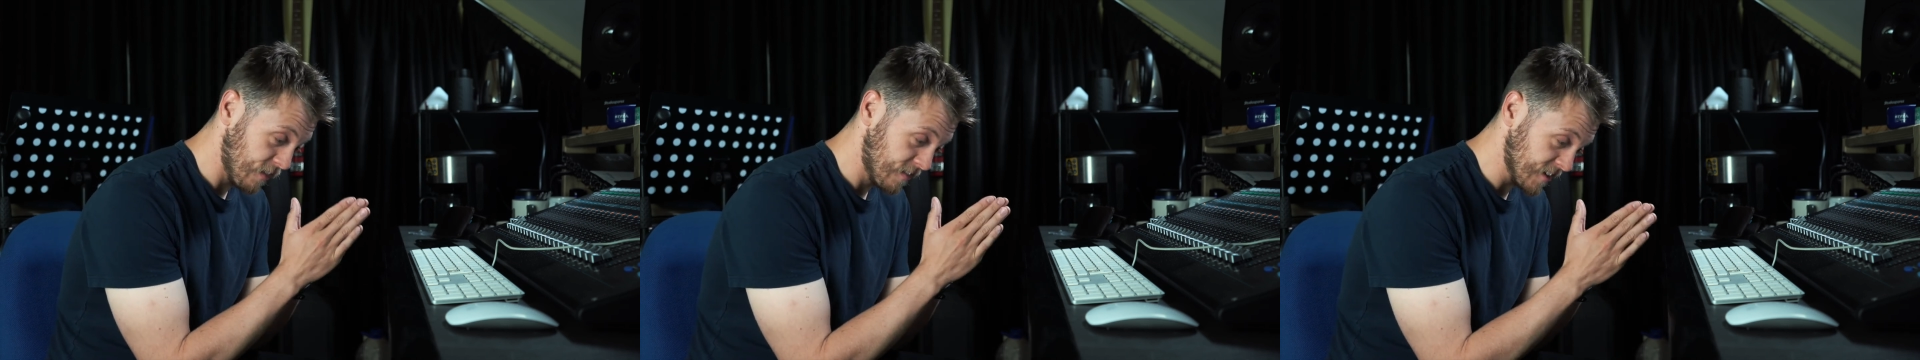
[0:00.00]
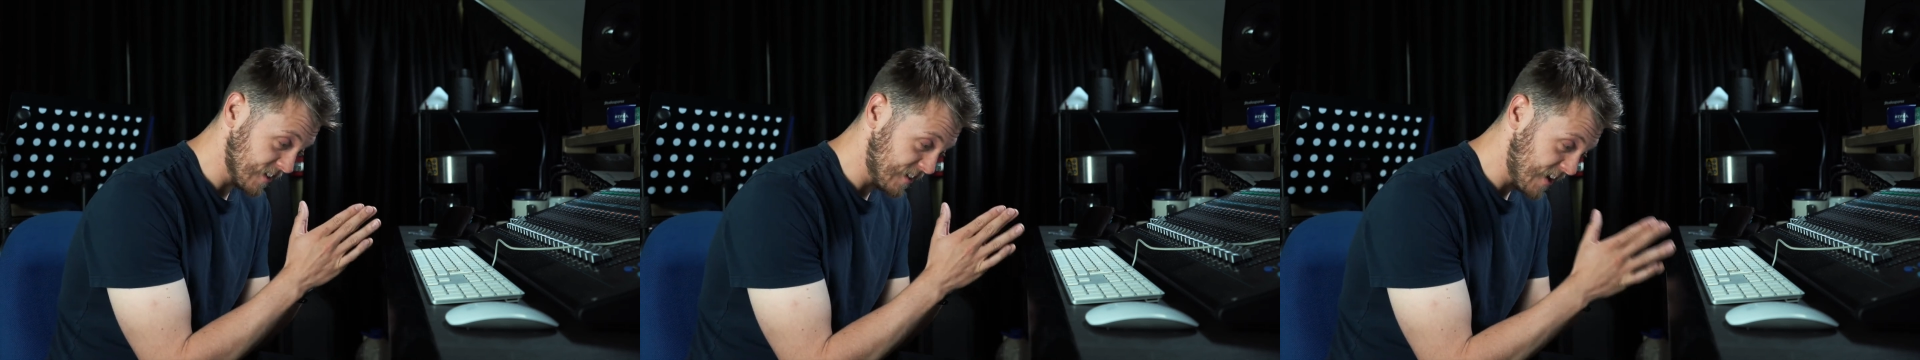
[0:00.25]

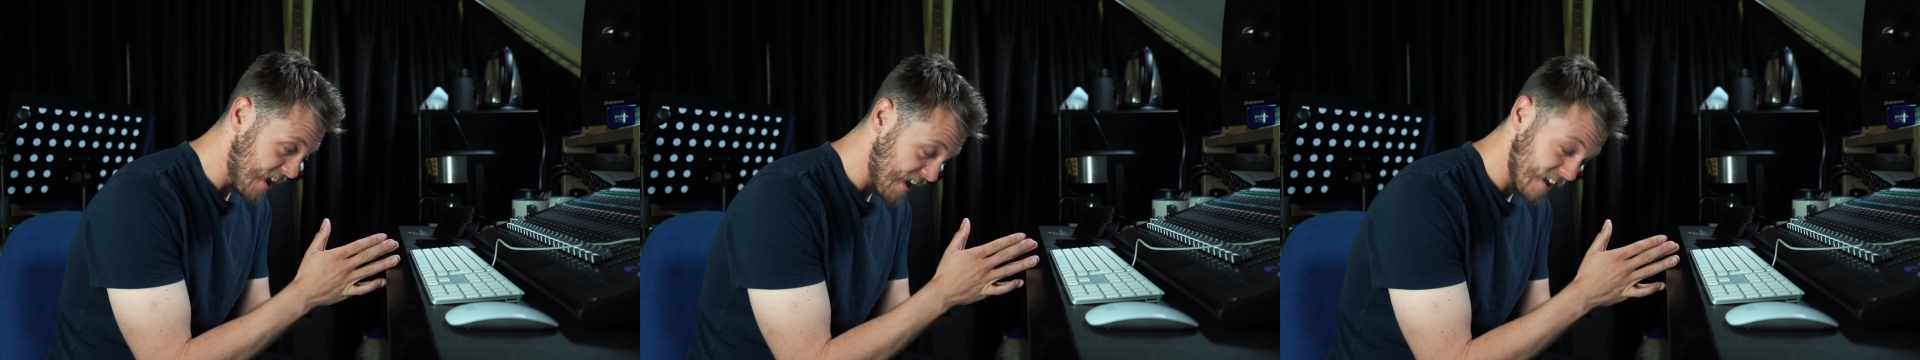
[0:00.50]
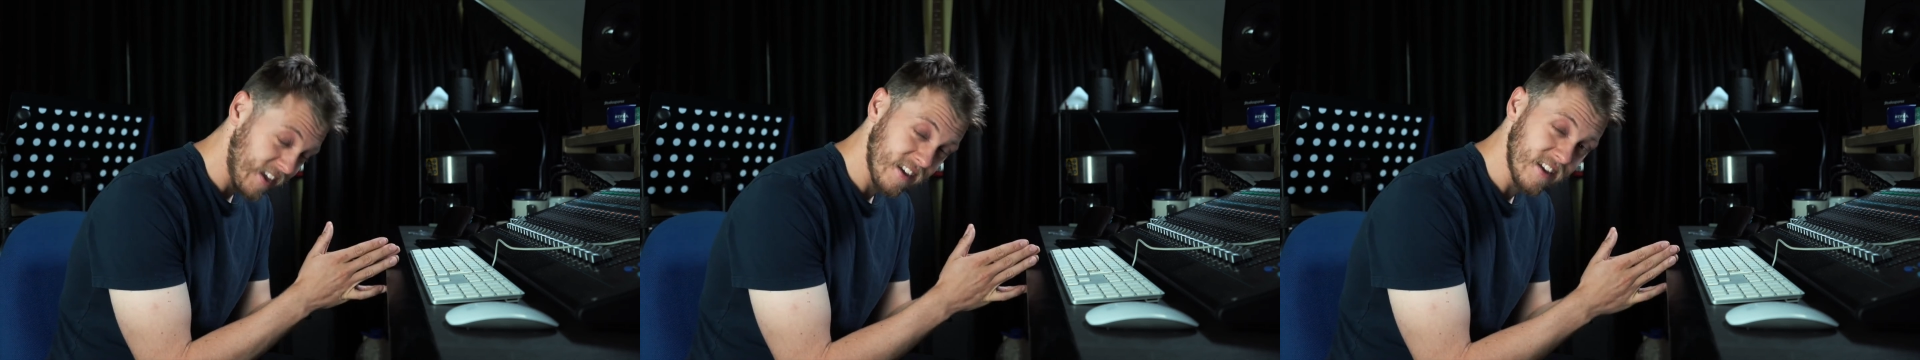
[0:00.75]

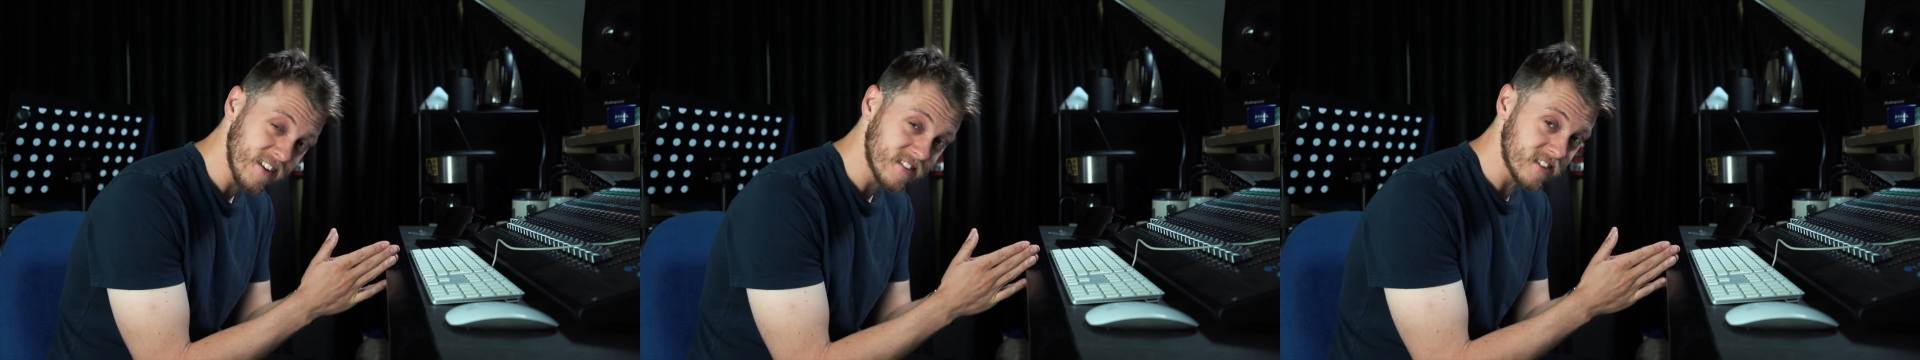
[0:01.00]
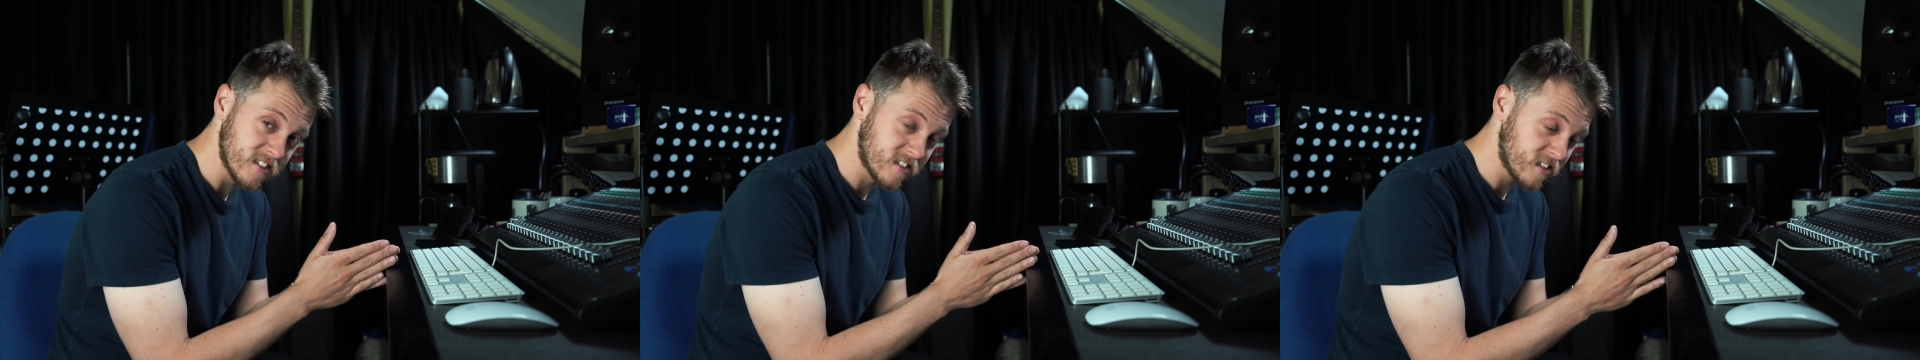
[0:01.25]
today is
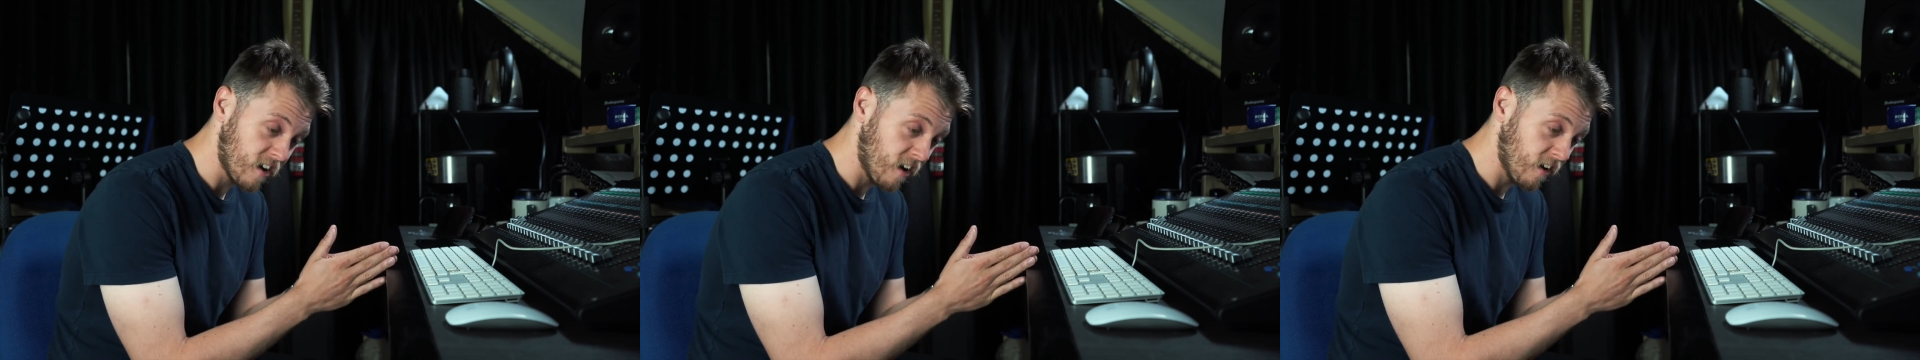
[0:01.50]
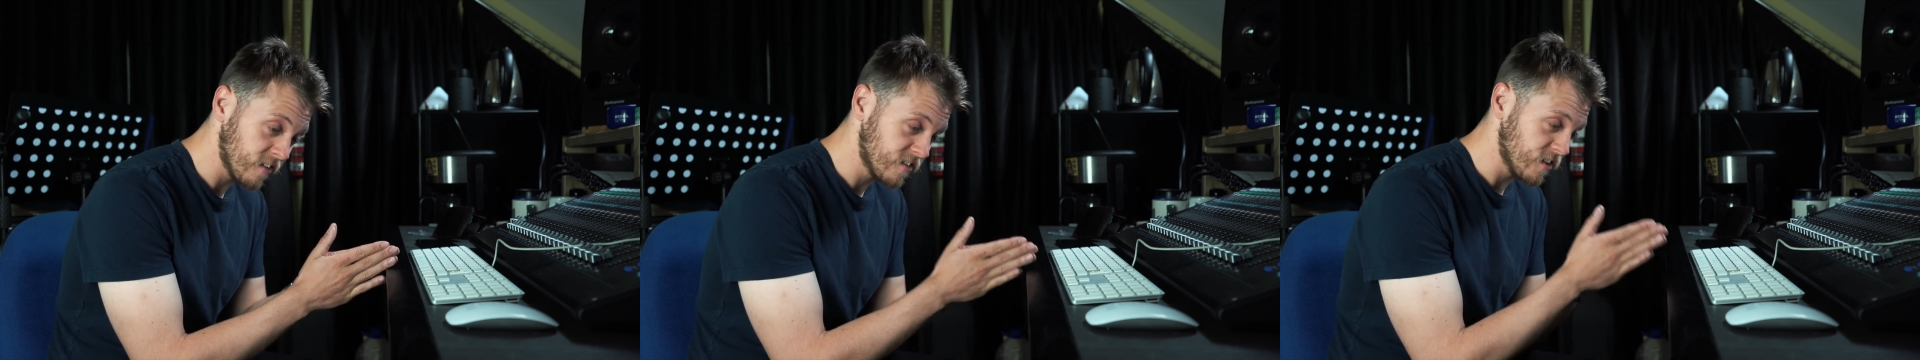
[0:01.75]
the
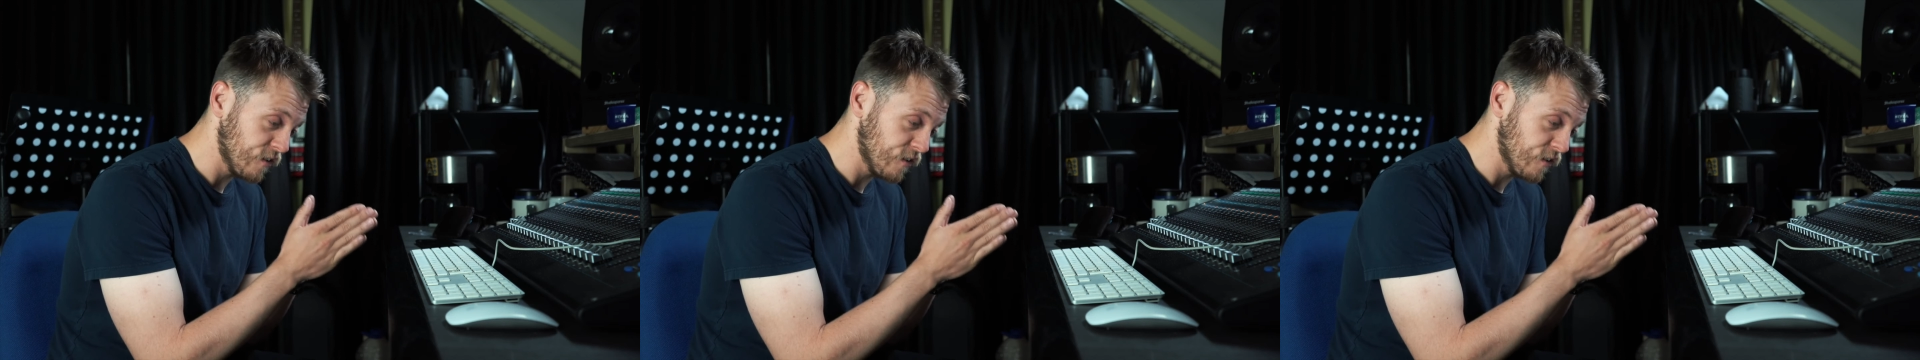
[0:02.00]
start